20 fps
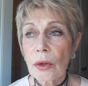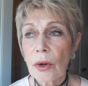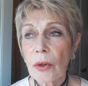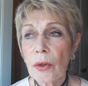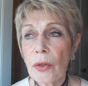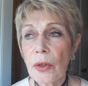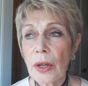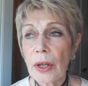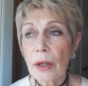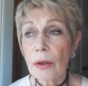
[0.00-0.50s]

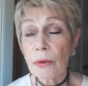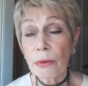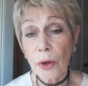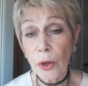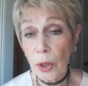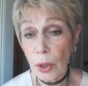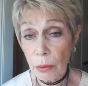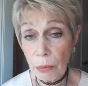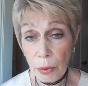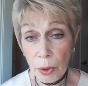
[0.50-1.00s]
on the
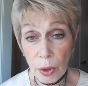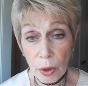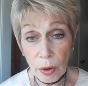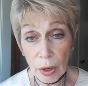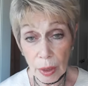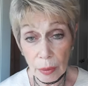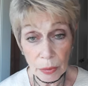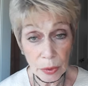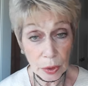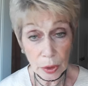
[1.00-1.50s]
phonic
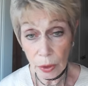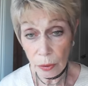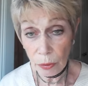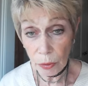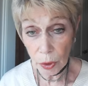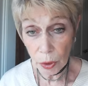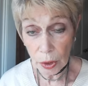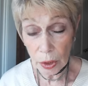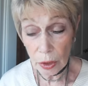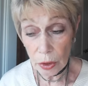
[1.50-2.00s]
programs that you've
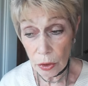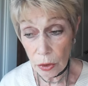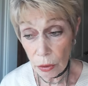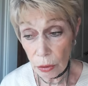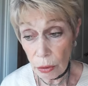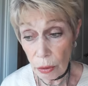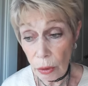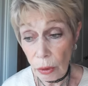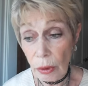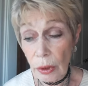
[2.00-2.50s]
got in
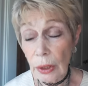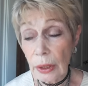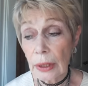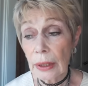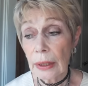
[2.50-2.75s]
school,